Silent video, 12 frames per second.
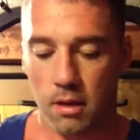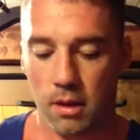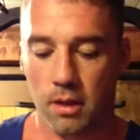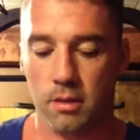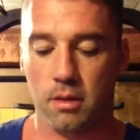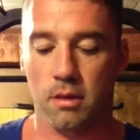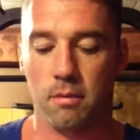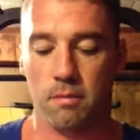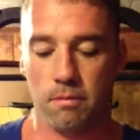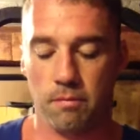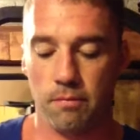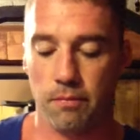is a
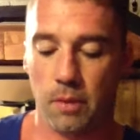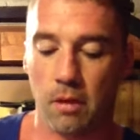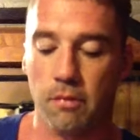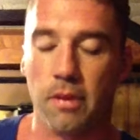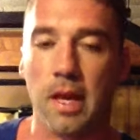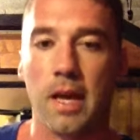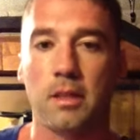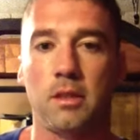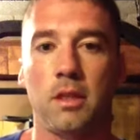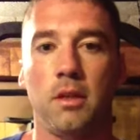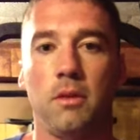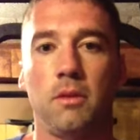flat
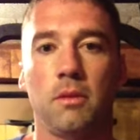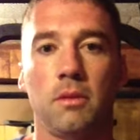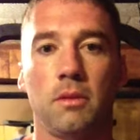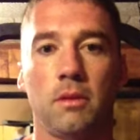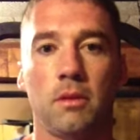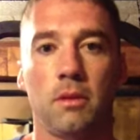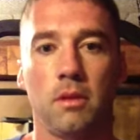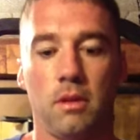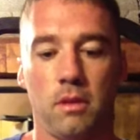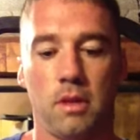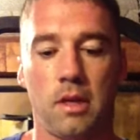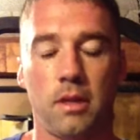shoe
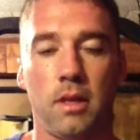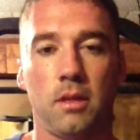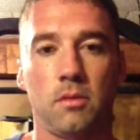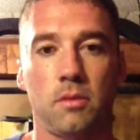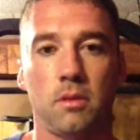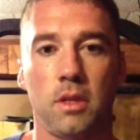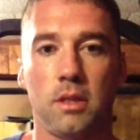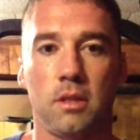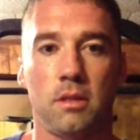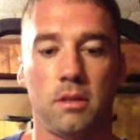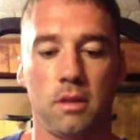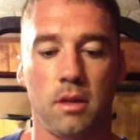like this one. It's
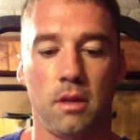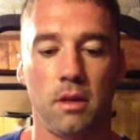just I